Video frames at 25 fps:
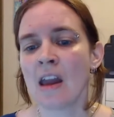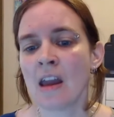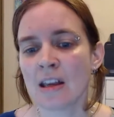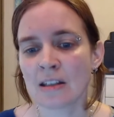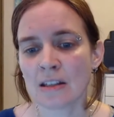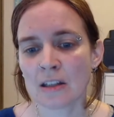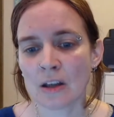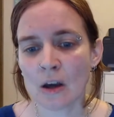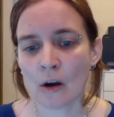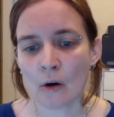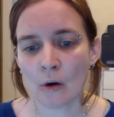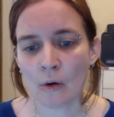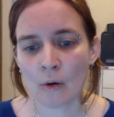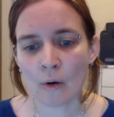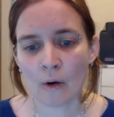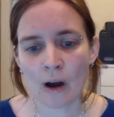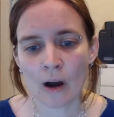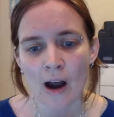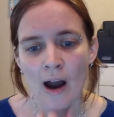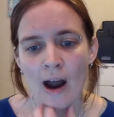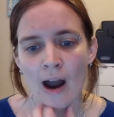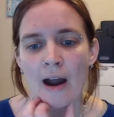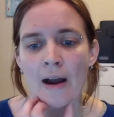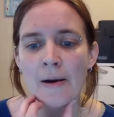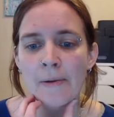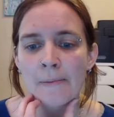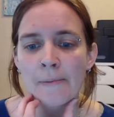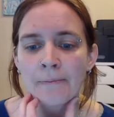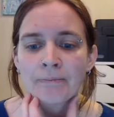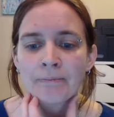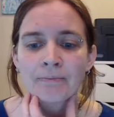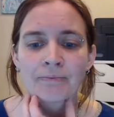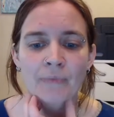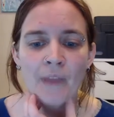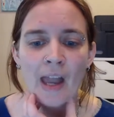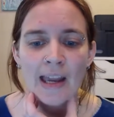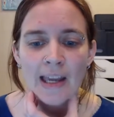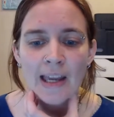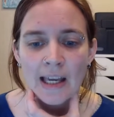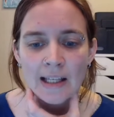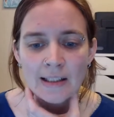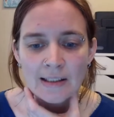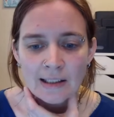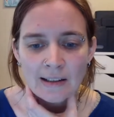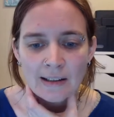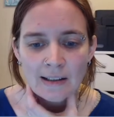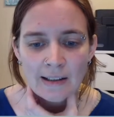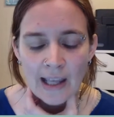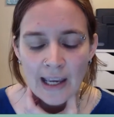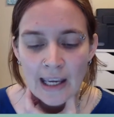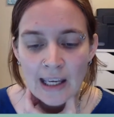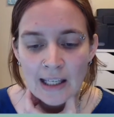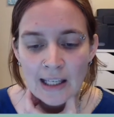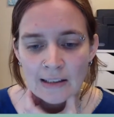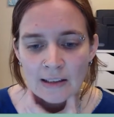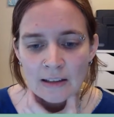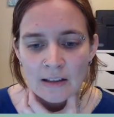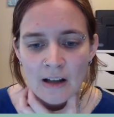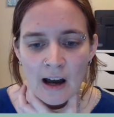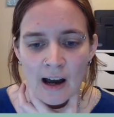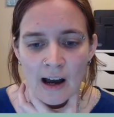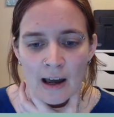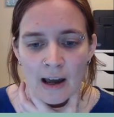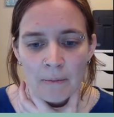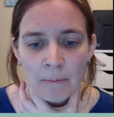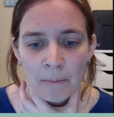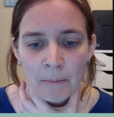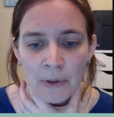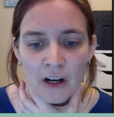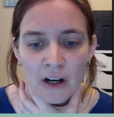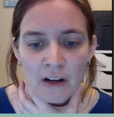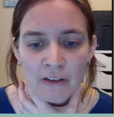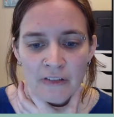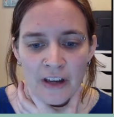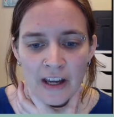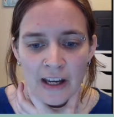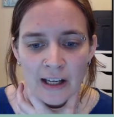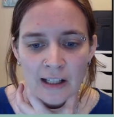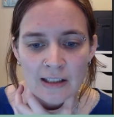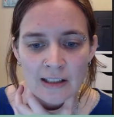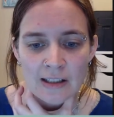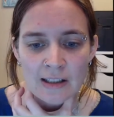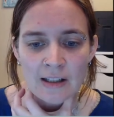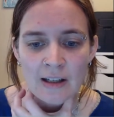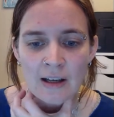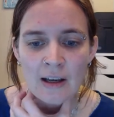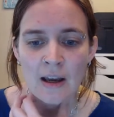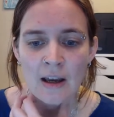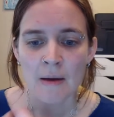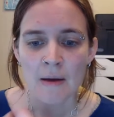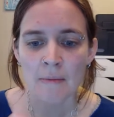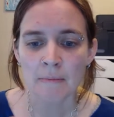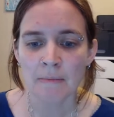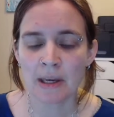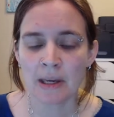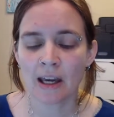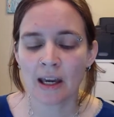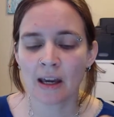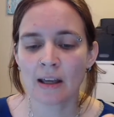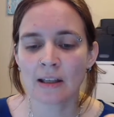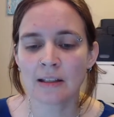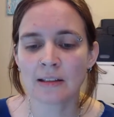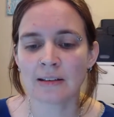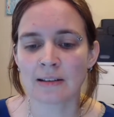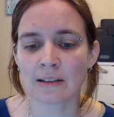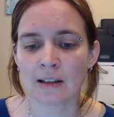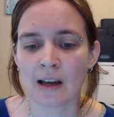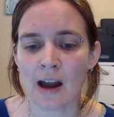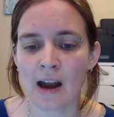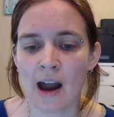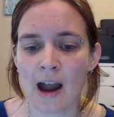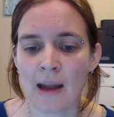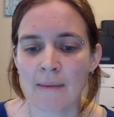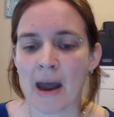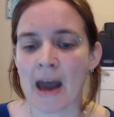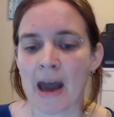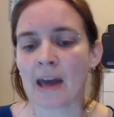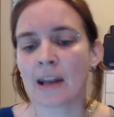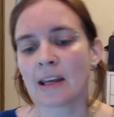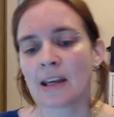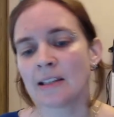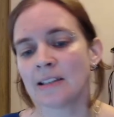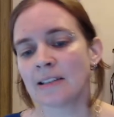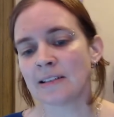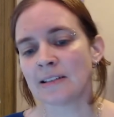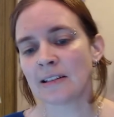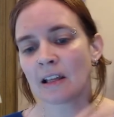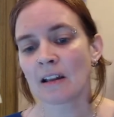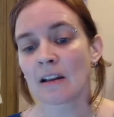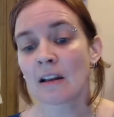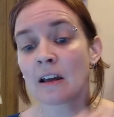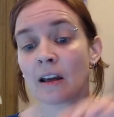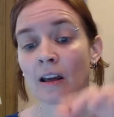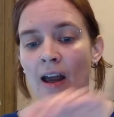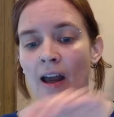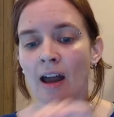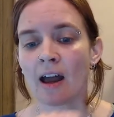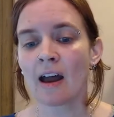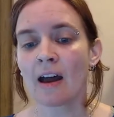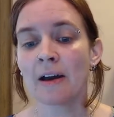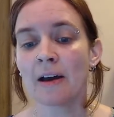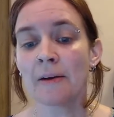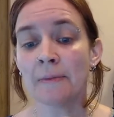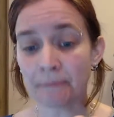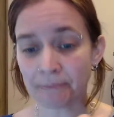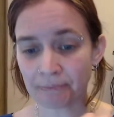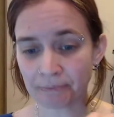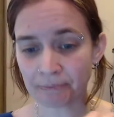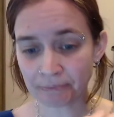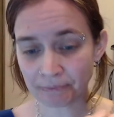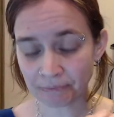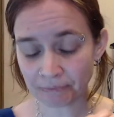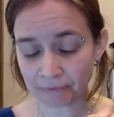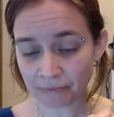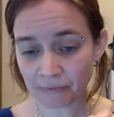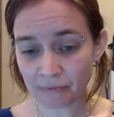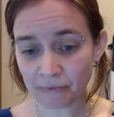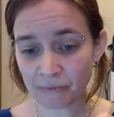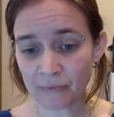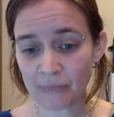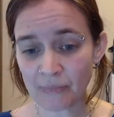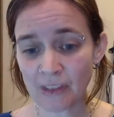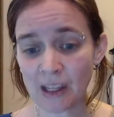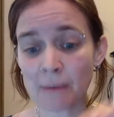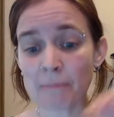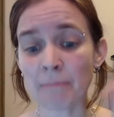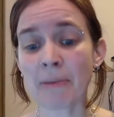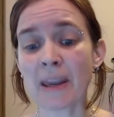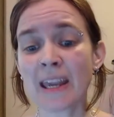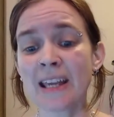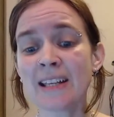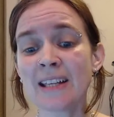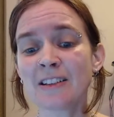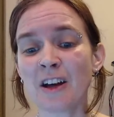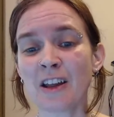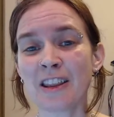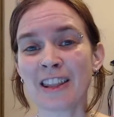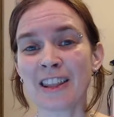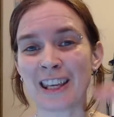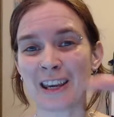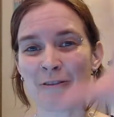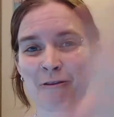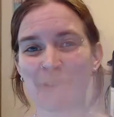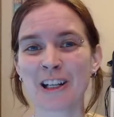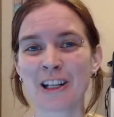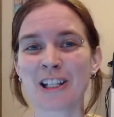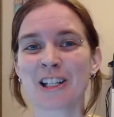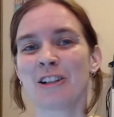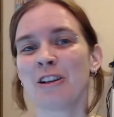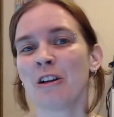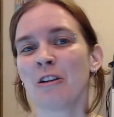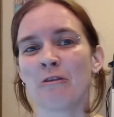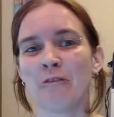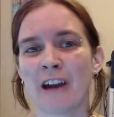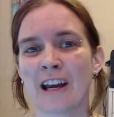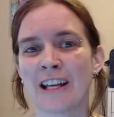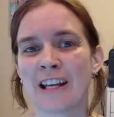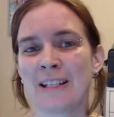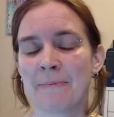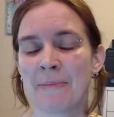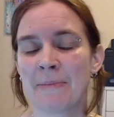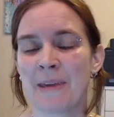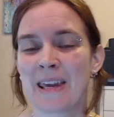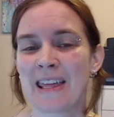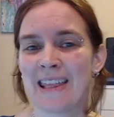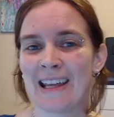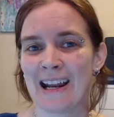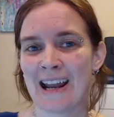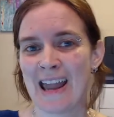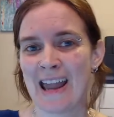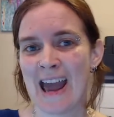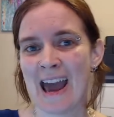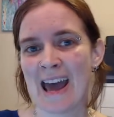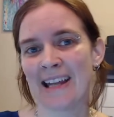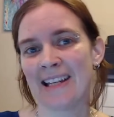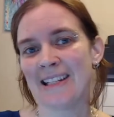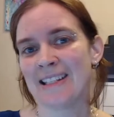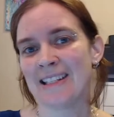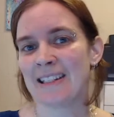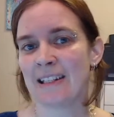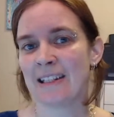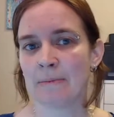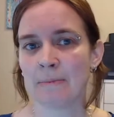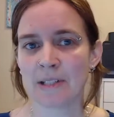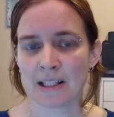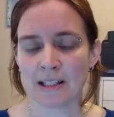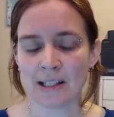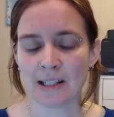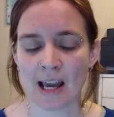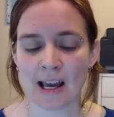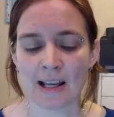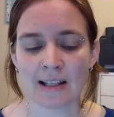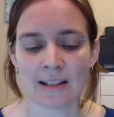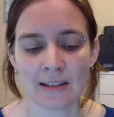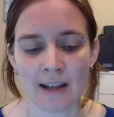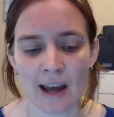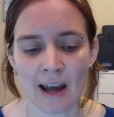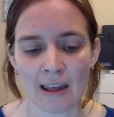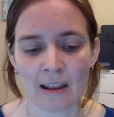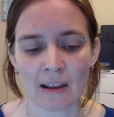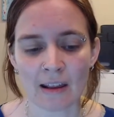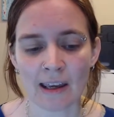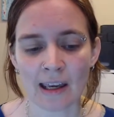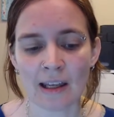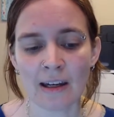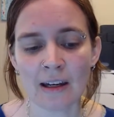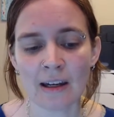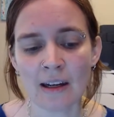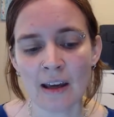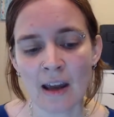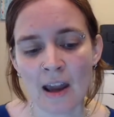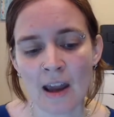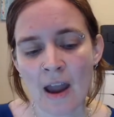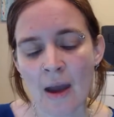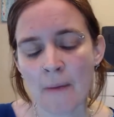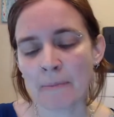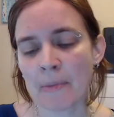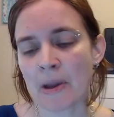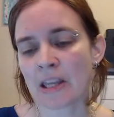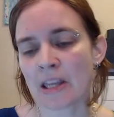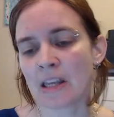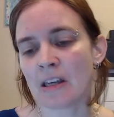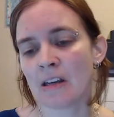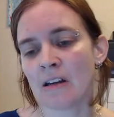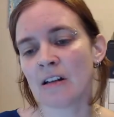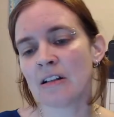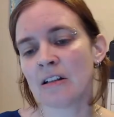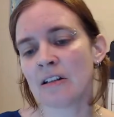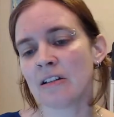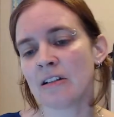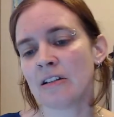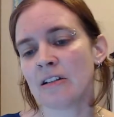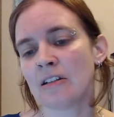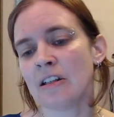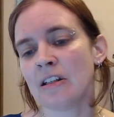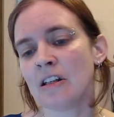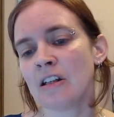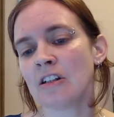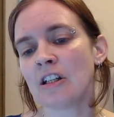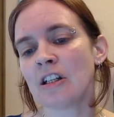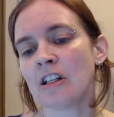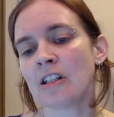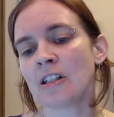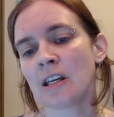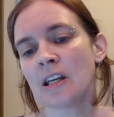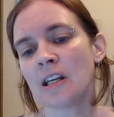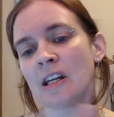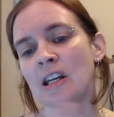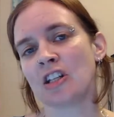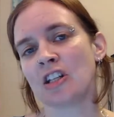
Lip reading: So I guess like it's not perfect because I'm adding silica based on the original recipe that I hadn't dipped a test tile in, but you're just going to